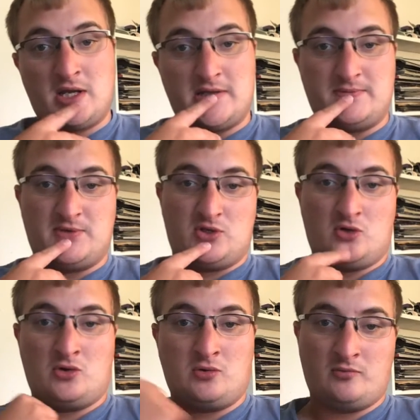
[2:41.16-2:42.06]
It's pretty
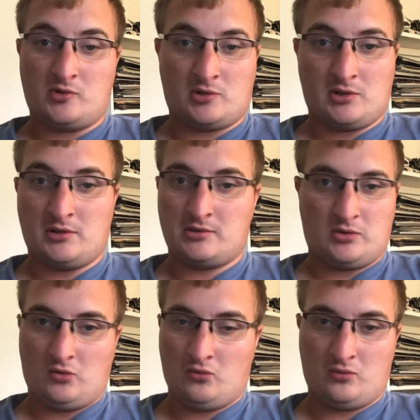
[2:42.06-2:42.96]
cool.
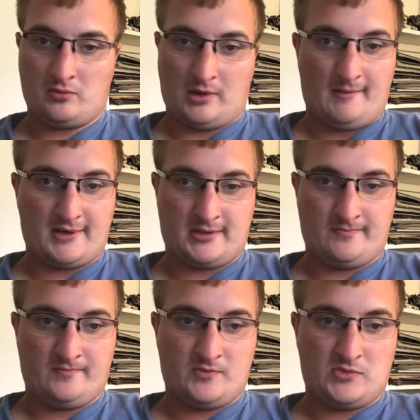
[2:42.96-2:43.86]
I'm not gonna
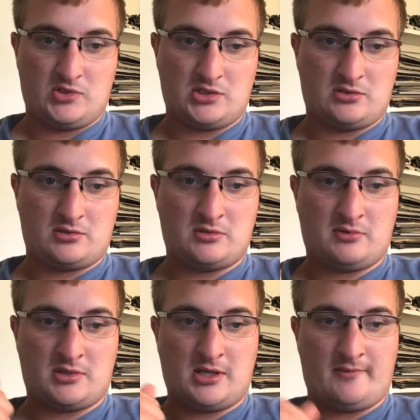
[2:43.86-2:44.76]
judge you or something
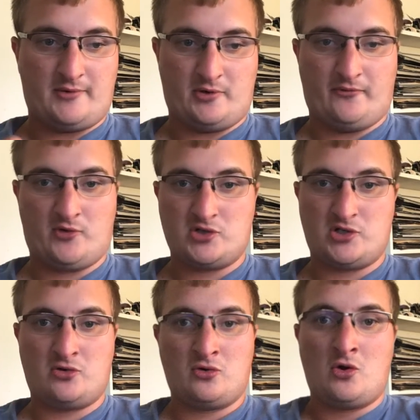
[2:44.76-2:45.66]
like that. I force
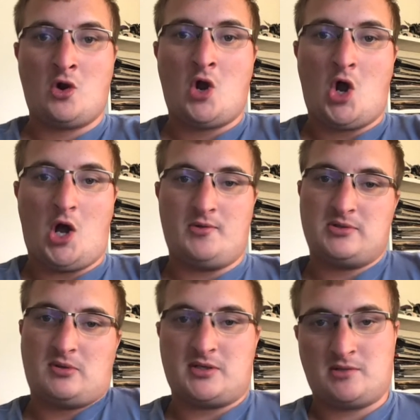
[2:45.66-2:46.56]
you. This is
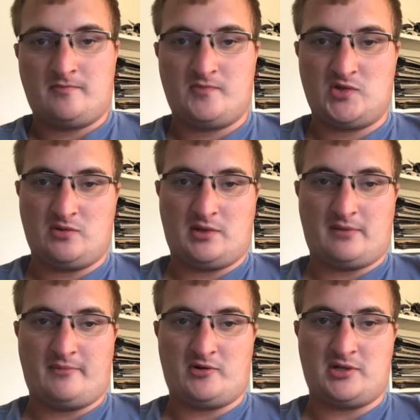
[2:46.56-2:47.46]
when you do a
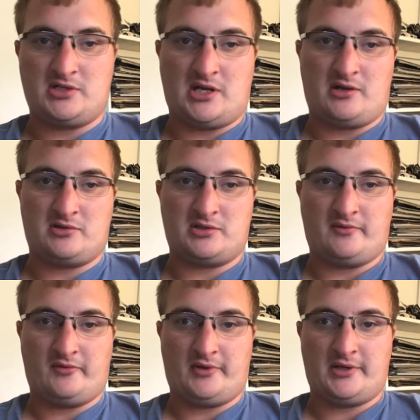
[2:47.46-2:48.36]
birthday shout or
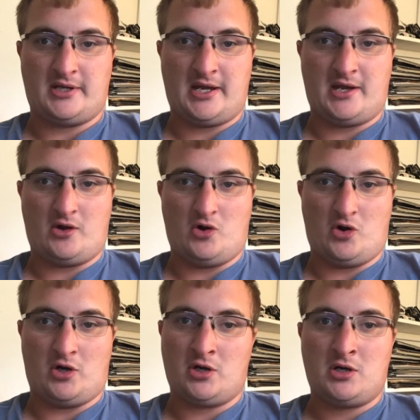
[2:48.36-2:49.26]
something like that,
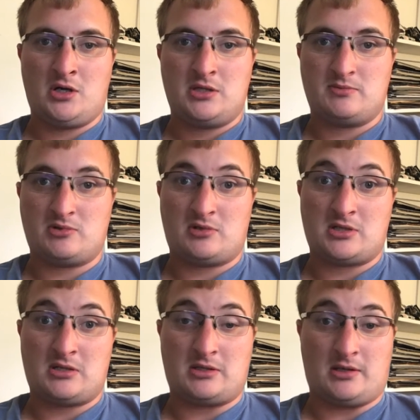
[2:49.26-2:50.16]
or something like
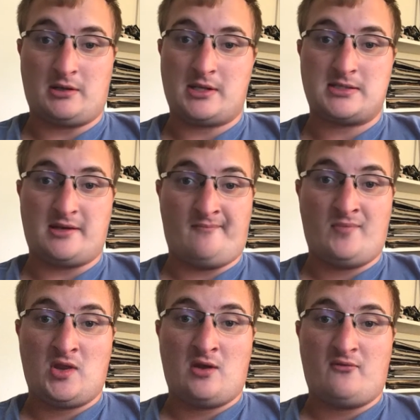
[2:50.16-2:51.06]
that. Like I said,
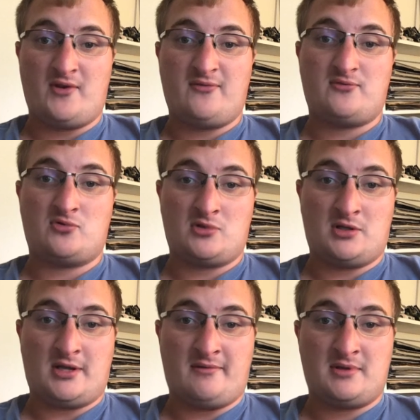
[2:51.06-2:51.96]
5th through
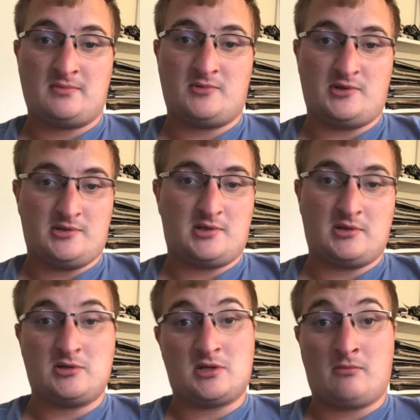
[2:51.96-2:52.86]
11th,
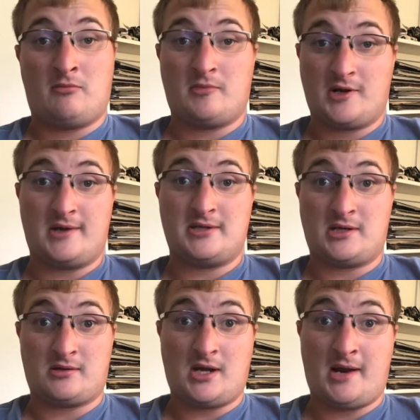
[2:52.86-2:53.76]
you gotta take
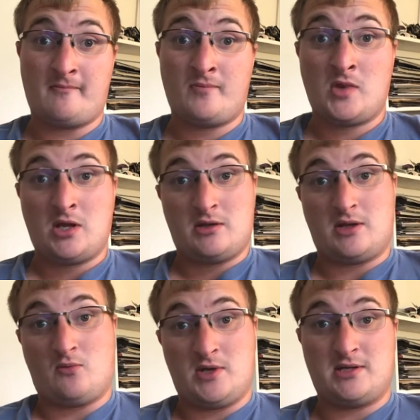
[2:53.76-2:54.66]
your time.
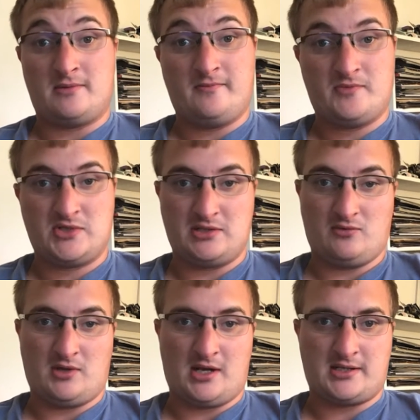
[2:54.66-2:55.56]
That weekend,
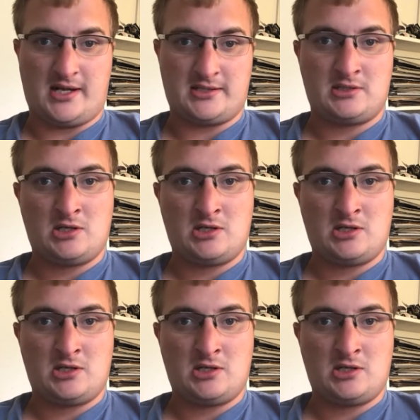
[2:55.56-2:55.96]
something like that.